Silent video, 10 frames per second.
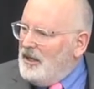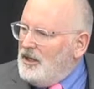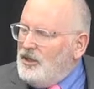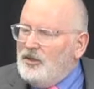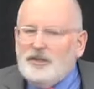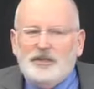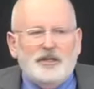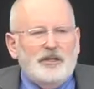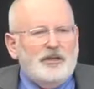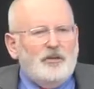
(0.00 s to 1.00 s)
You know,
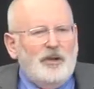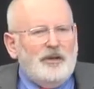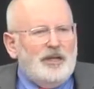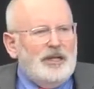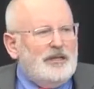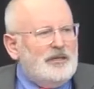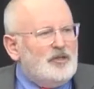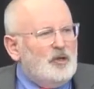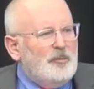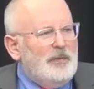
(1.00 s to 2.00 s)
the one thing
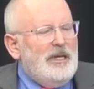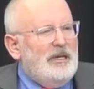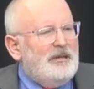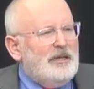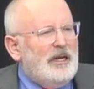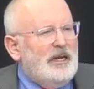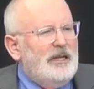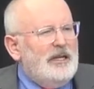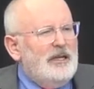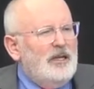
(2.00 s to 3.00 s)
that taught me that
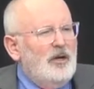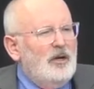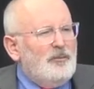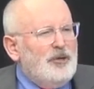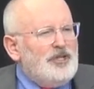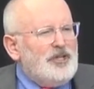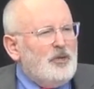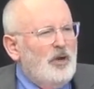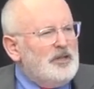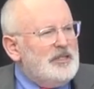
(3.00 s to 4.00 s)
I preach
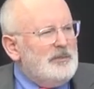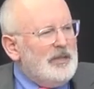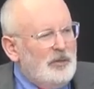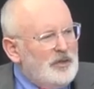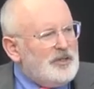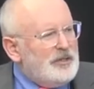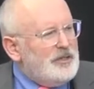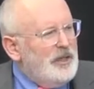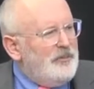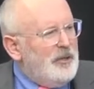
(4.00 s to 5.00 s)
equality, but I wasn't
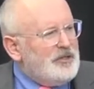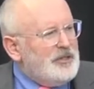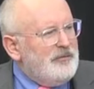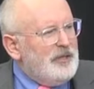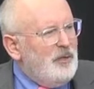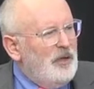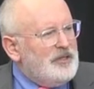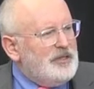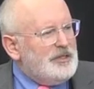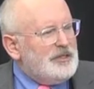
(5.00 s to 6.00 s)
a person of
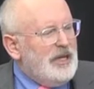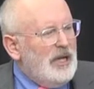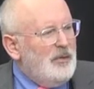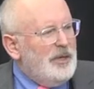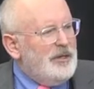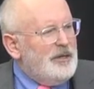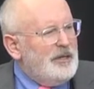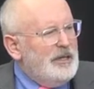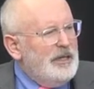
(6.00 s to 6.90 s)
equality to start with,